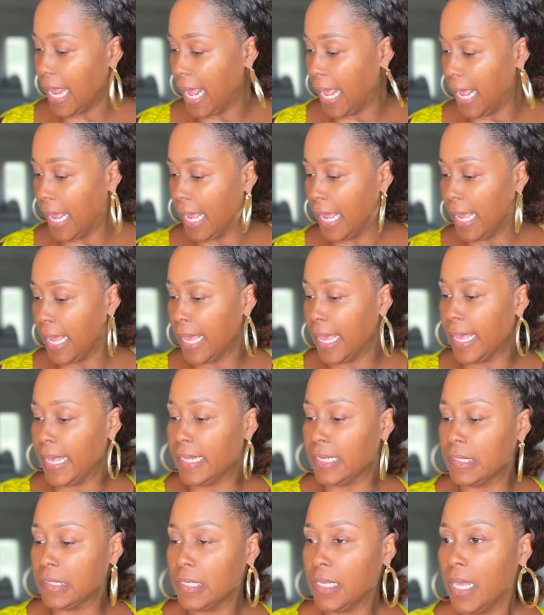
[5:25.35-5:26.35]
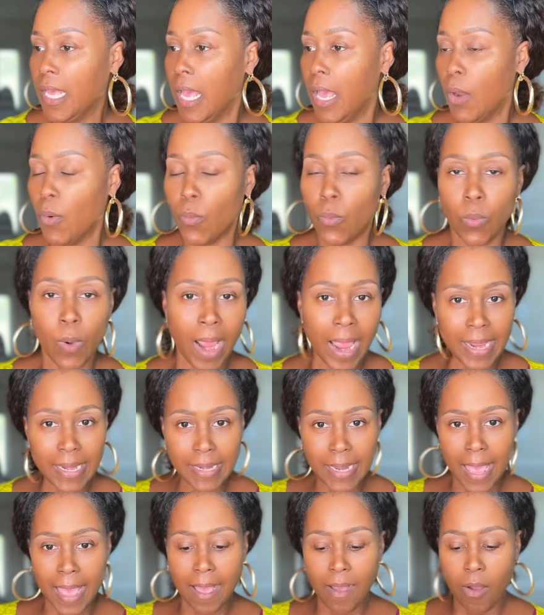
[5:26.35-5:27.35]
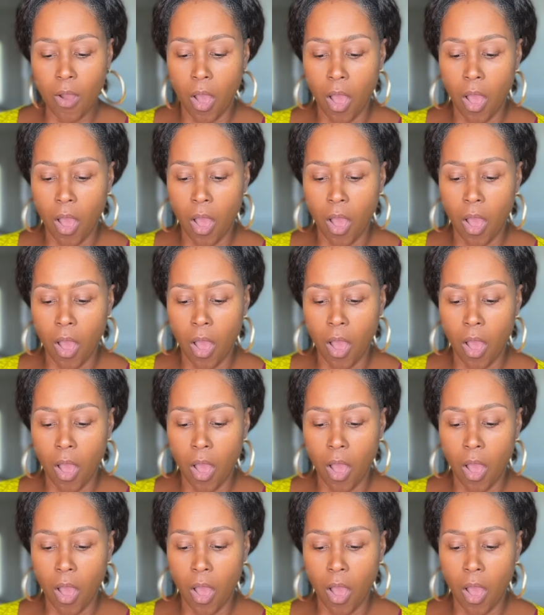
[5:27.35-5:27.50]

And right now,